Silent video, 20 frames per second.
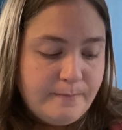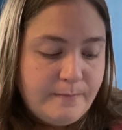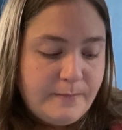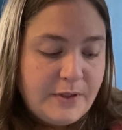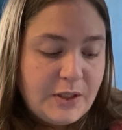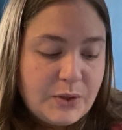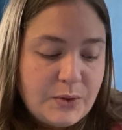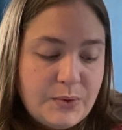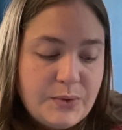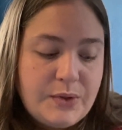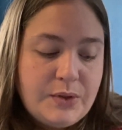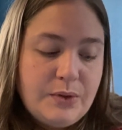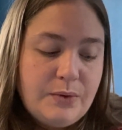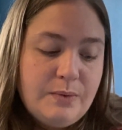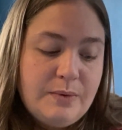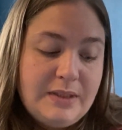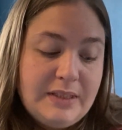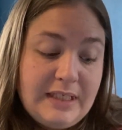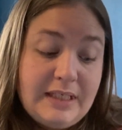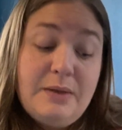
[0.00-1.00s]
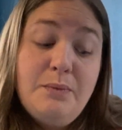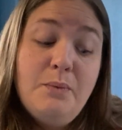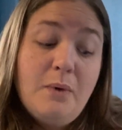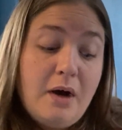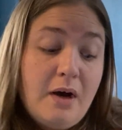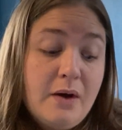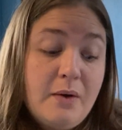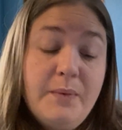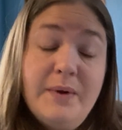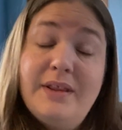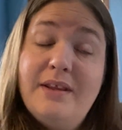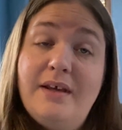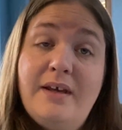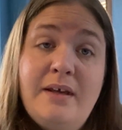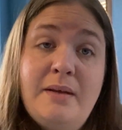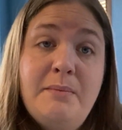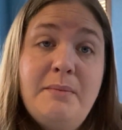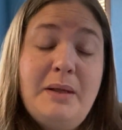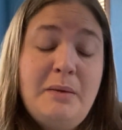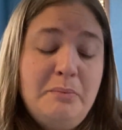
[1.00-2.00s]
Those who did walk with
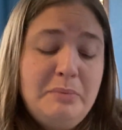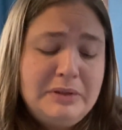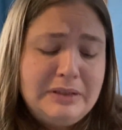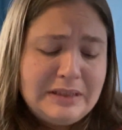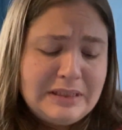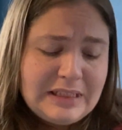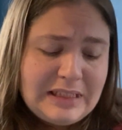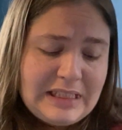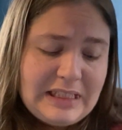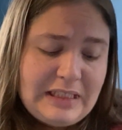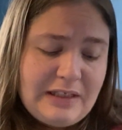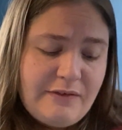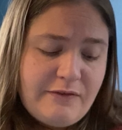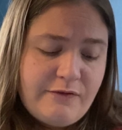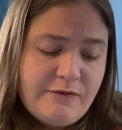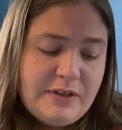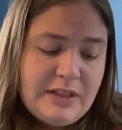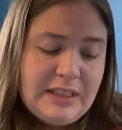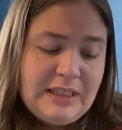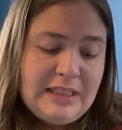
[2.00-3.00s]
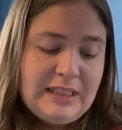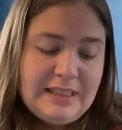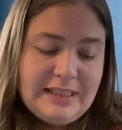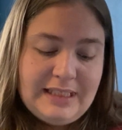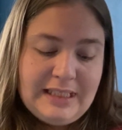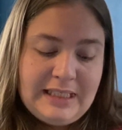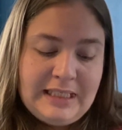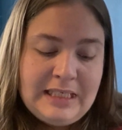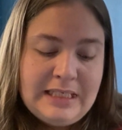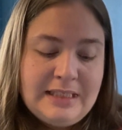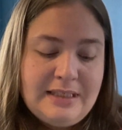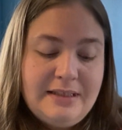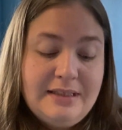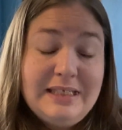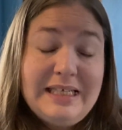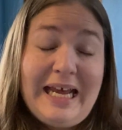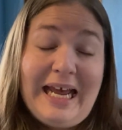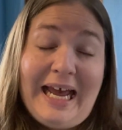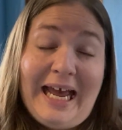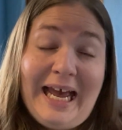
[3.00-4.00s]
him and believed in his innocence
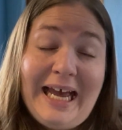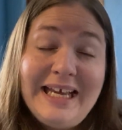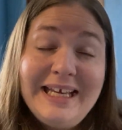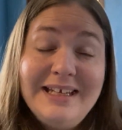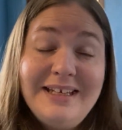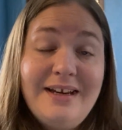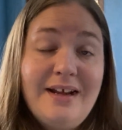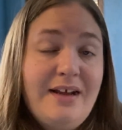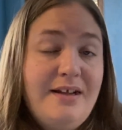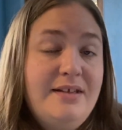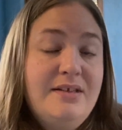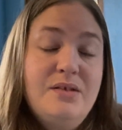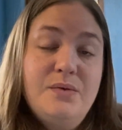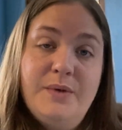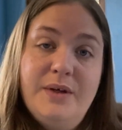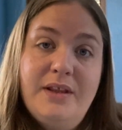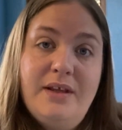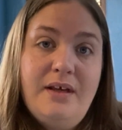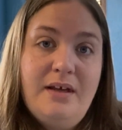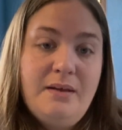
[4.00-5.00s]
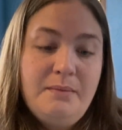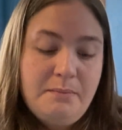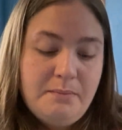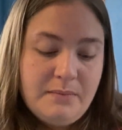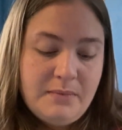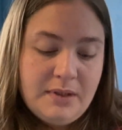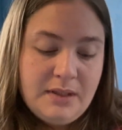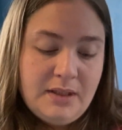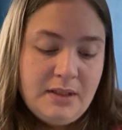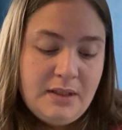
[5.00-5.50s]
agonized with him.